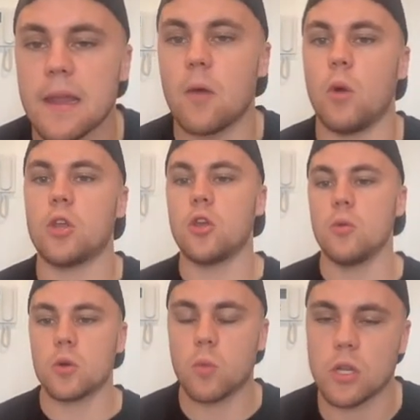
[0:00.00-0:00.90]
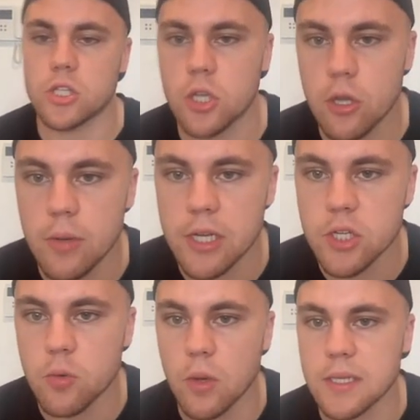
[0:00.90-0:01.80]
Now, what you would want to do is
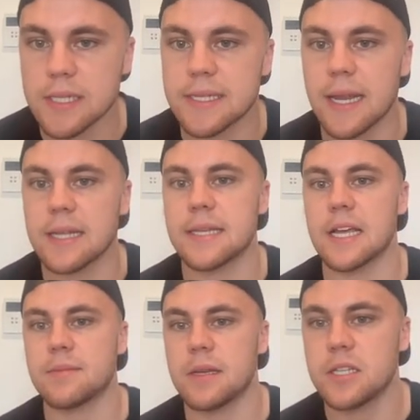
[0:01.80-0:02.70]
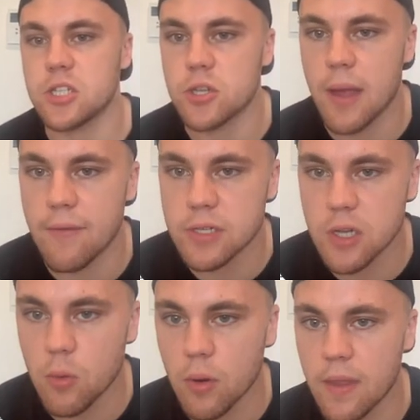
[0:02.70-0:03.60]
you'd want to send a text message to every
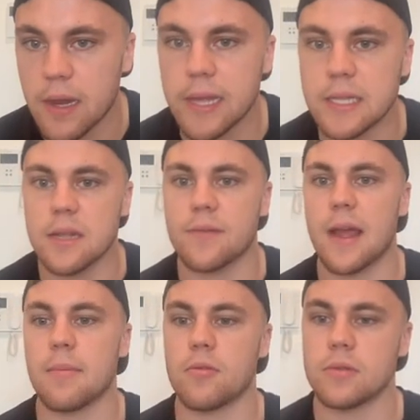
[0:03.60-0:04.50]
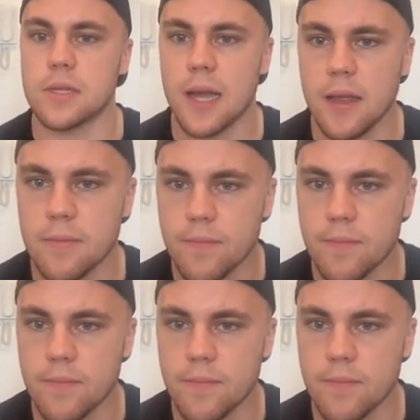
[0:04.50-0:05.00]
single one of the leads that have came through today,